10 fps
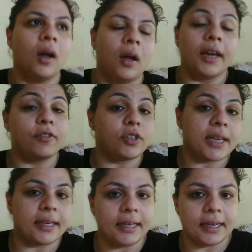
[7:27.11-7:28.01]
it was
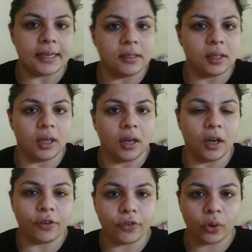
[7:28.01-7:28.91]
deadly guys
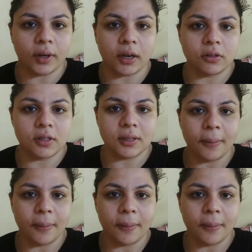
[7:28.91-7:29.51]
four rounds